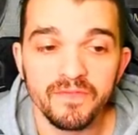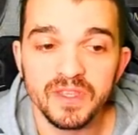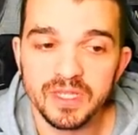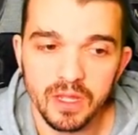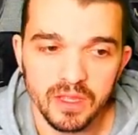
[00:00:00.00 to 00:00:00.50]

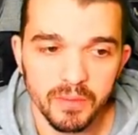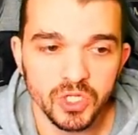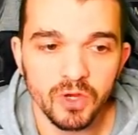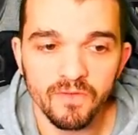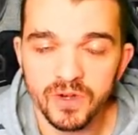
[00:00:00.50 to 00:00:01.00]
physical
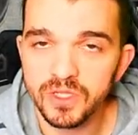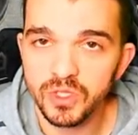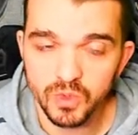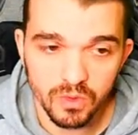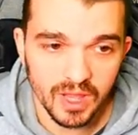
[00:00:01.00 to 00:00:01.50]
damage
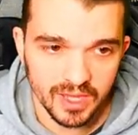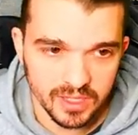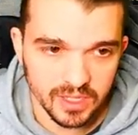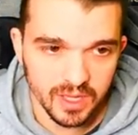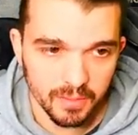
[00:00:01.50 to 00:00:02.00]
converted to
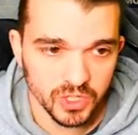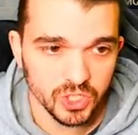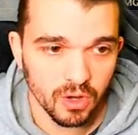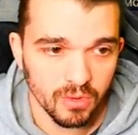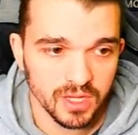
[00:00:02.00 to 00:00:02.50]
lightning
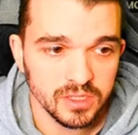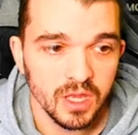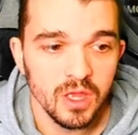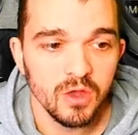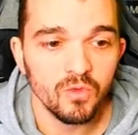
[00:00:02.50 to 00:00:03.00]
damage,
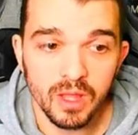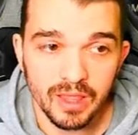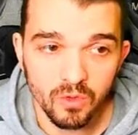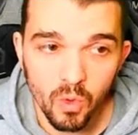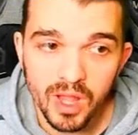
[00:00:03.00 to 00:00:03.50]
alright?
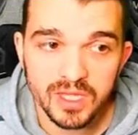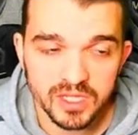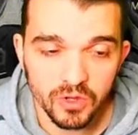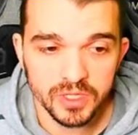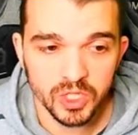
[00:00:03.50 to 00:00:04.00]
The
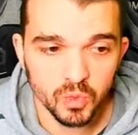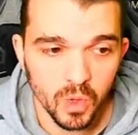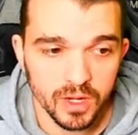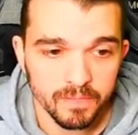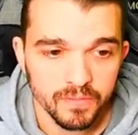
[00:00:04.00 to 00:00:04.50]
quality on this
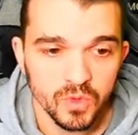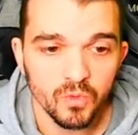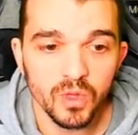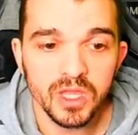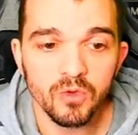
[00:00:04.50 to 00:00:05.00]
one
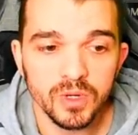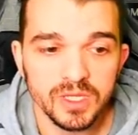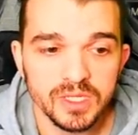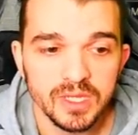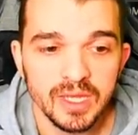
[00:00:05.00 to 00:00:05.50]
will
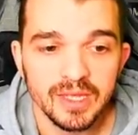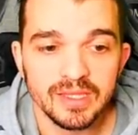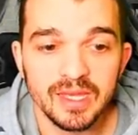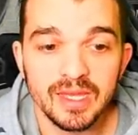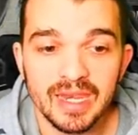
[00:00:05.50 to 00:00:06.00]
increase
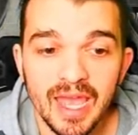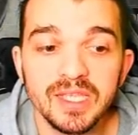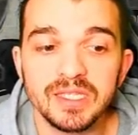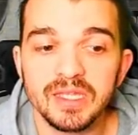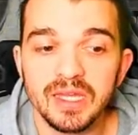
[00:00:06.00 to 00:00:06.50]
the
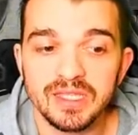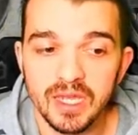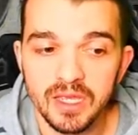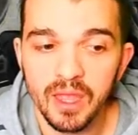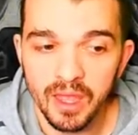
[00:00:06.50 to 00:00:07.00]
next
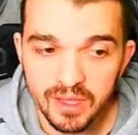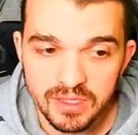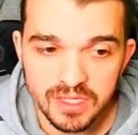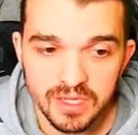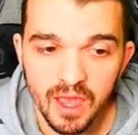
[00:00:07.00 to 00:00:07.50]
attack
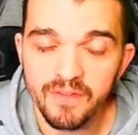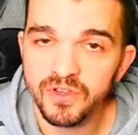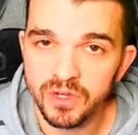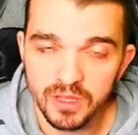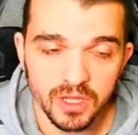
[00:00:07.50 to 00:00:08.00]
hits
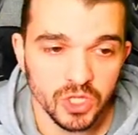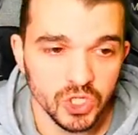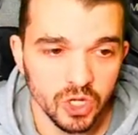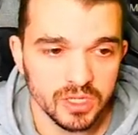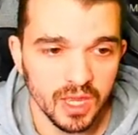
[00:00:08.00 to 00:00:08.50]
after killing
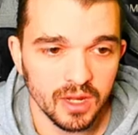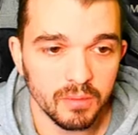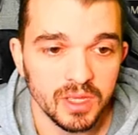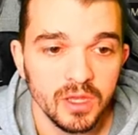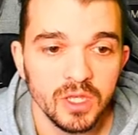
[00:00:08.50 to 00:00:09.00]
a shocked
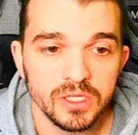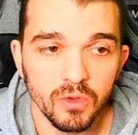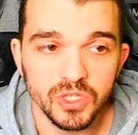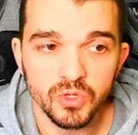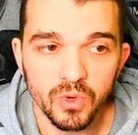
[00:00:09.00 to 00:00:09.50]
enemy,
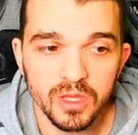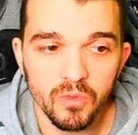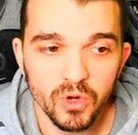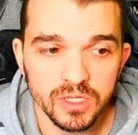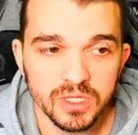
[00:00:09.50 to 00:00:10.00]
so it's
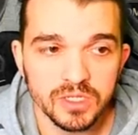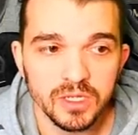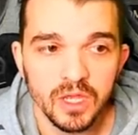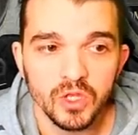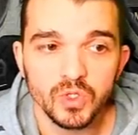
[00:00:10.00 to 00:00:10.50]
really worth
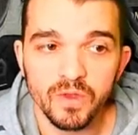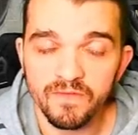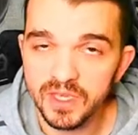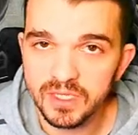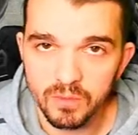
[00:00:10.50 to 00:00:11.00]
it to
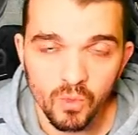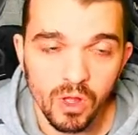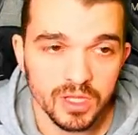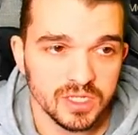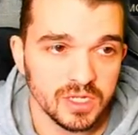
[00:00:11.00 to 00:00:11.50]
invest some
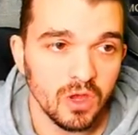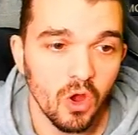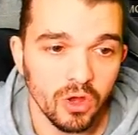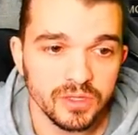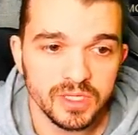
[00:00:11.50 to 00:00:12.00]

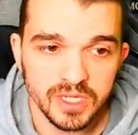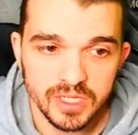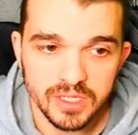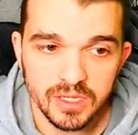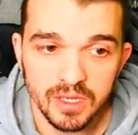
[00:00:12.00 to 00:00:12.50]
quality on
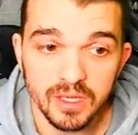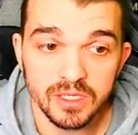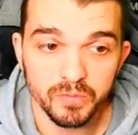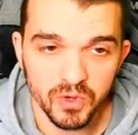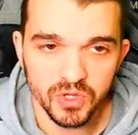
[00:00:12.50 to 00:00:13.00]
this
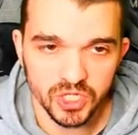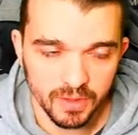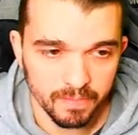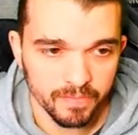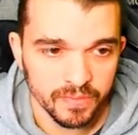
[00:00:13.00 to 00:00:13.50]
Spirit
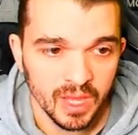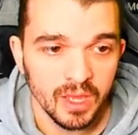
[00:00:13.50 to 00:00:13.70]
Gem.